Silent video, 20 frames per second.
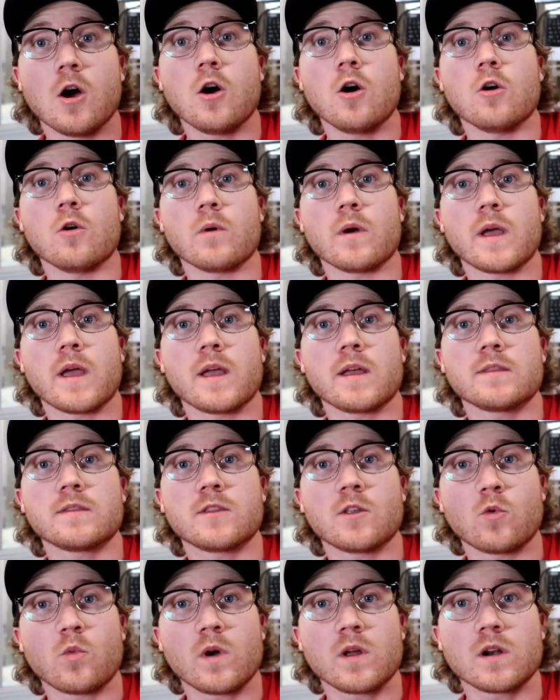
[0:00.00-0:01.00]
Oh,
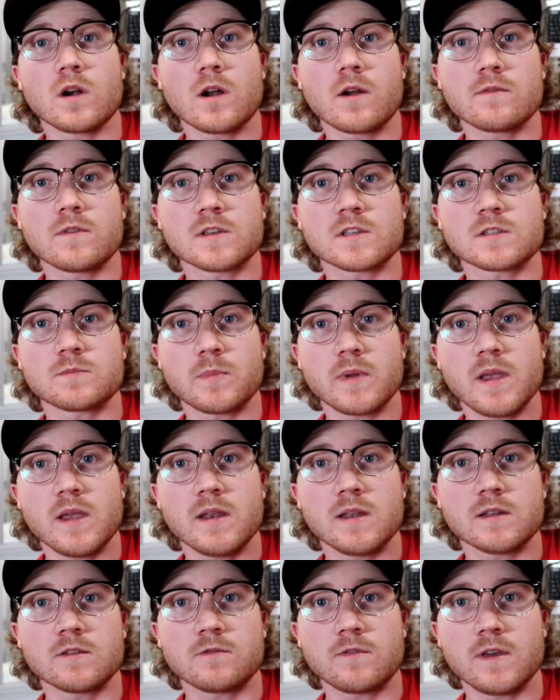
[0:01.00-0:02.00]
and the winner of the
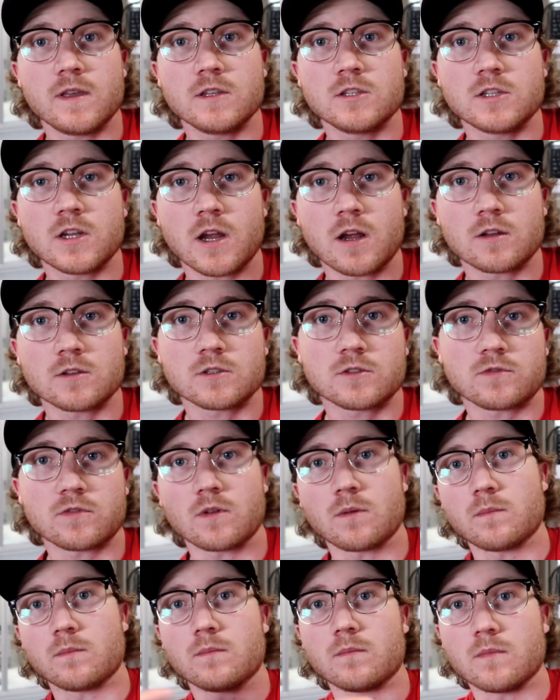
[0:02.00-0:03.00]
speed and feed challenge
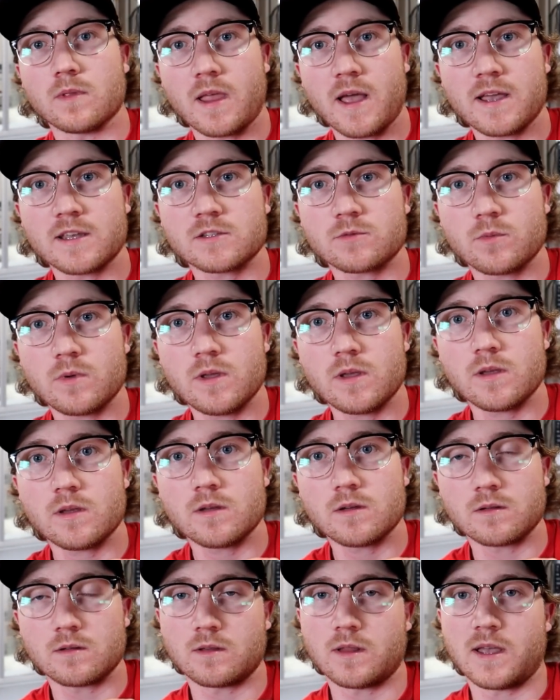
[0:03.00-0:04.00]
from last
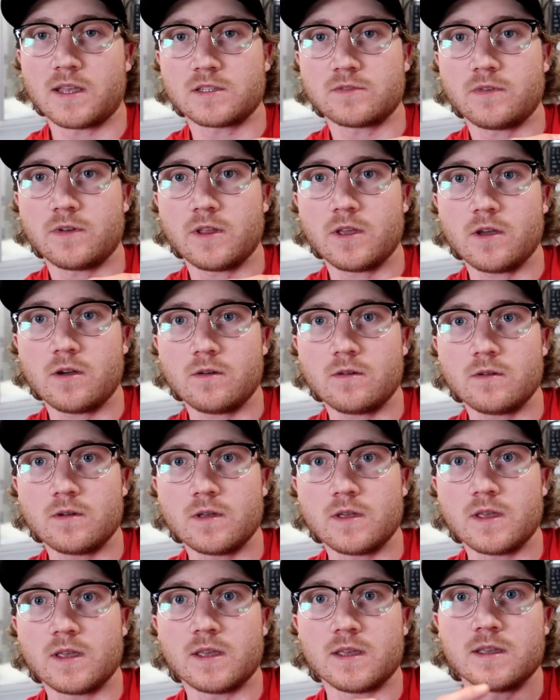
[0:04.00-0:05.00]
video,
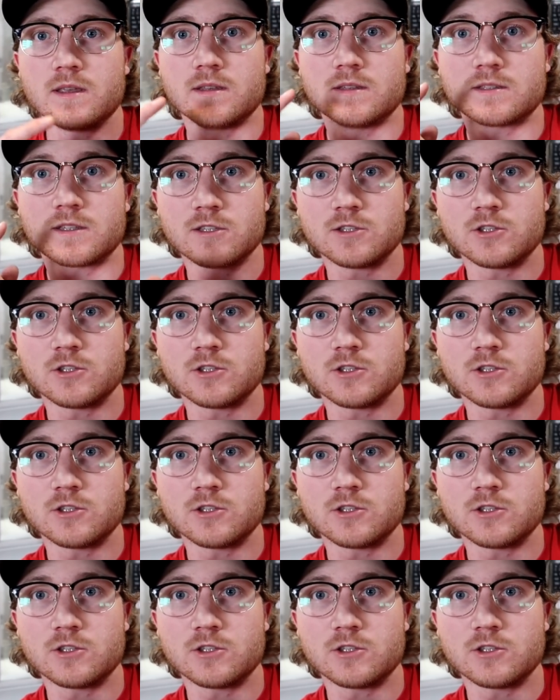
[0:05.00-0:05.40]
is